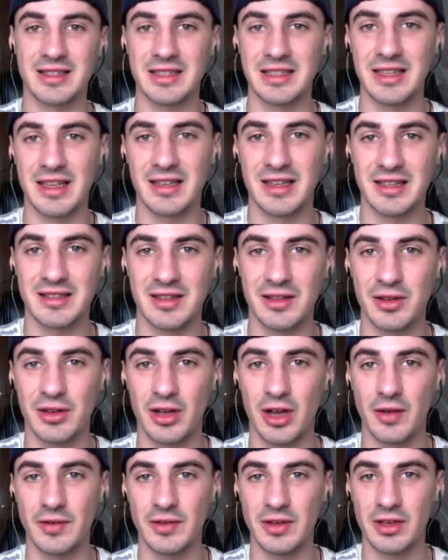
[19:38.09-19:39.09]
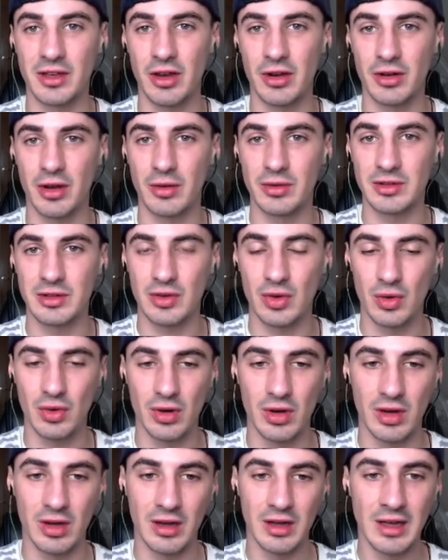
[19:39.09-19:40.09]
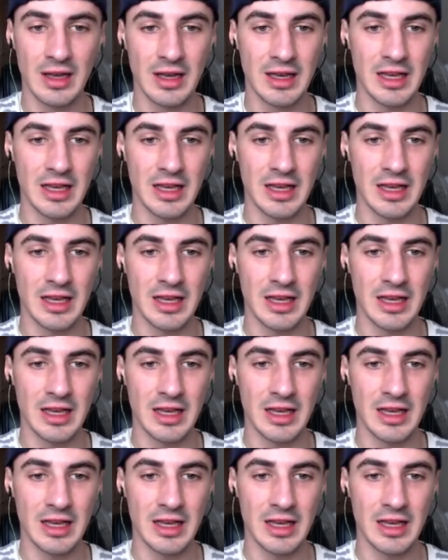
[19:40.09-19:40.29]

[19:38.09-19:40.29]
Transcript: He has to look after Godot's daughter.